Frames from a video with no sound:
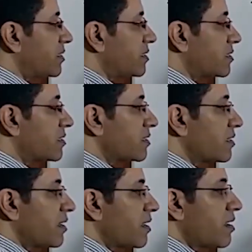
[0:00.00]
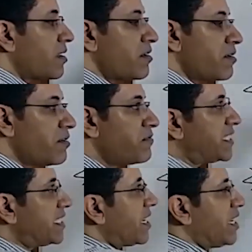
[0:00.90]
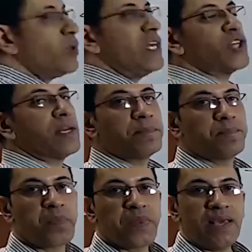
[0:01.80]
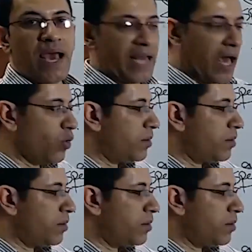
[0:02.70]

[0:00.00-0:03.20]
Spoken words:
10% of the given dose.